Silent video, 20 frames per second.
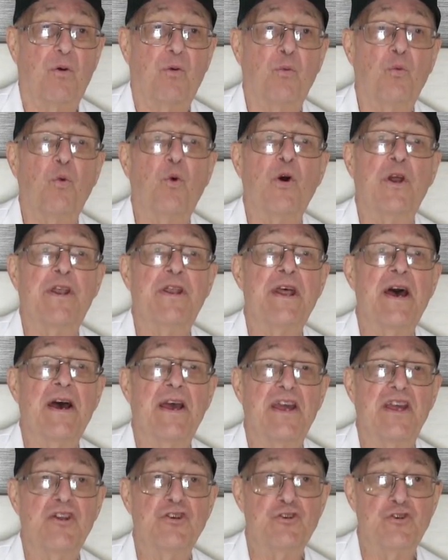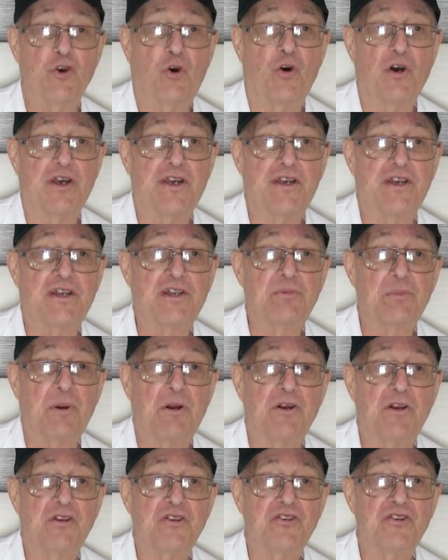would enjoy
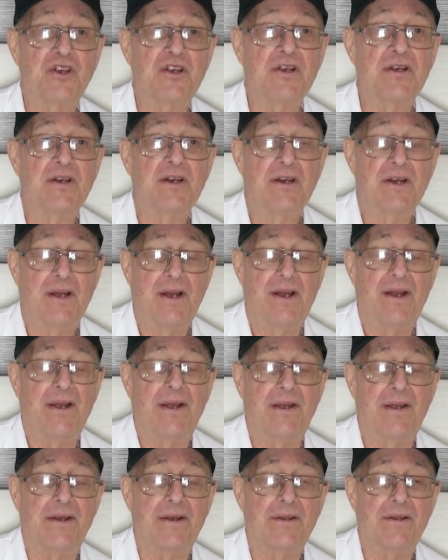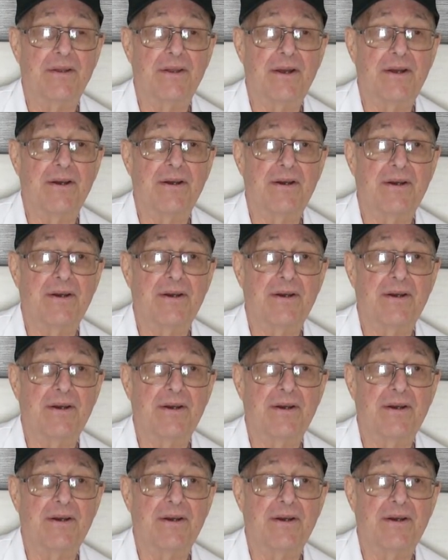experiencing. And